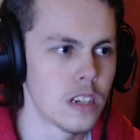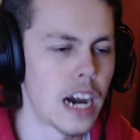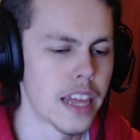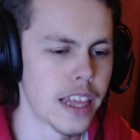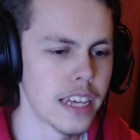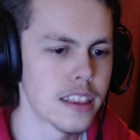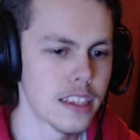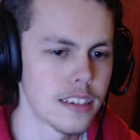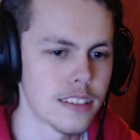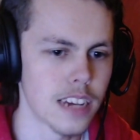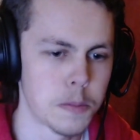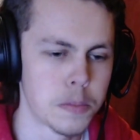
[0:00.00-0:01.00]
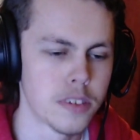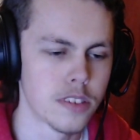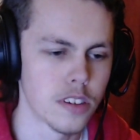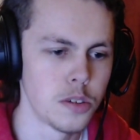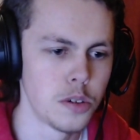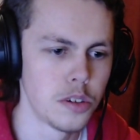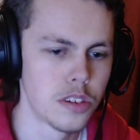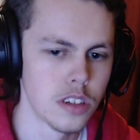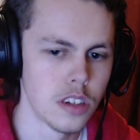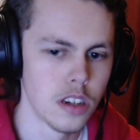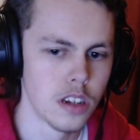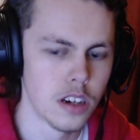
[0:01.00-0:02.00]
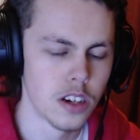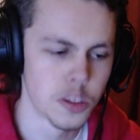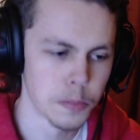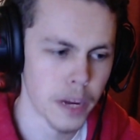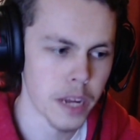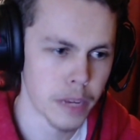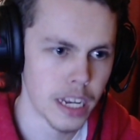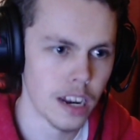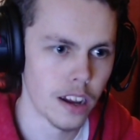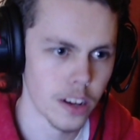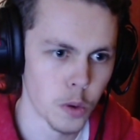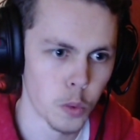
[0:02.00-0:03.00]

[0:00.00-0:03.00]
I think this episode has made me like